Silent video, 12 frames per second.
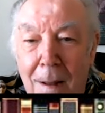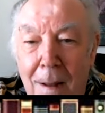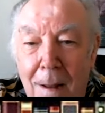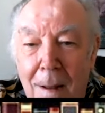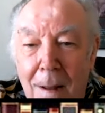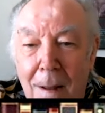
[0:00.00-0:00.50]

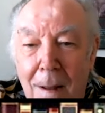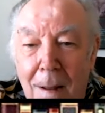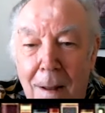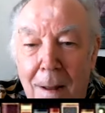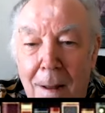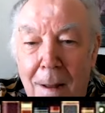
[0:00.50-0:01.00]

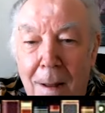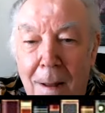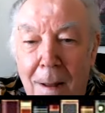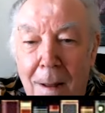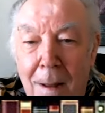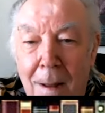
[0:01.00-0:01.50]

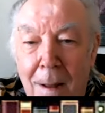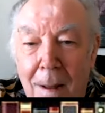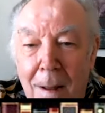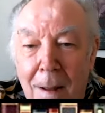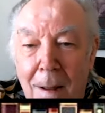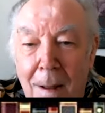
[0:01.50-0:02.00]

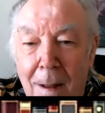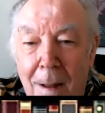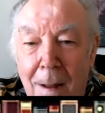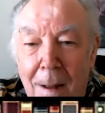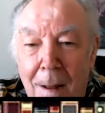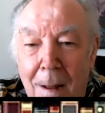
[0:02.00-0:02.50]

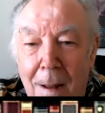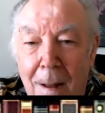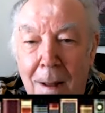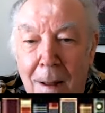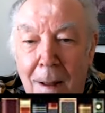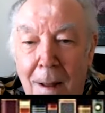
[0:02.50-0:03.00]

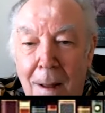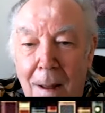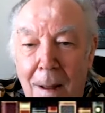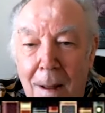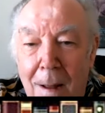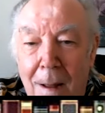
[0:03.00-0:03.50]

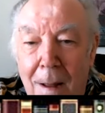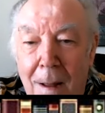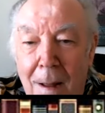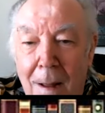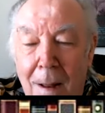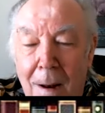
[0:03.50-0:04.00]

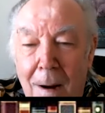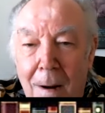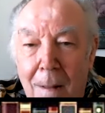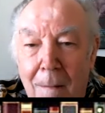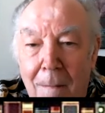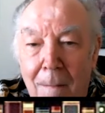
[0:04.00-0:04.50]

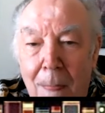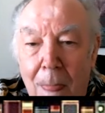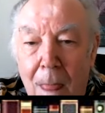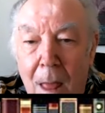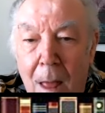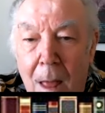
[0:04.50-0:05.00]

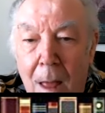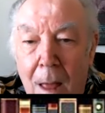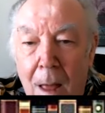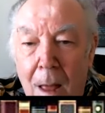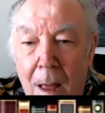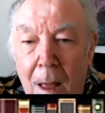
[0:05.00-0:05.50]

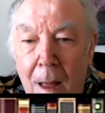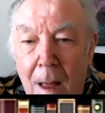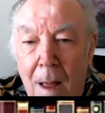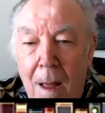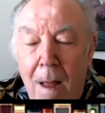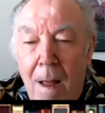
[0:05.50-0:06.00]

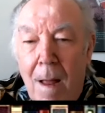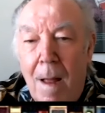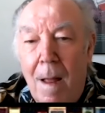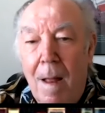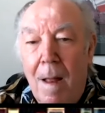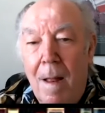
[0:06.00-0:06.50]

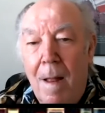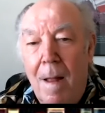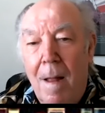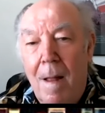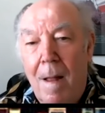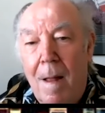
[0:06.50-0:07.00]

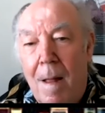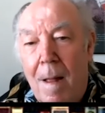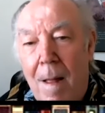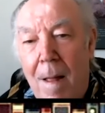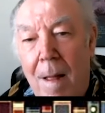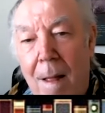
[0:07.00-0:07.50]

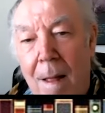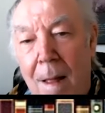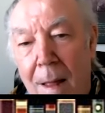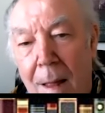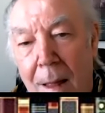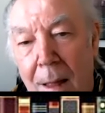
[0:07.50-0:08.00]
(not speaking)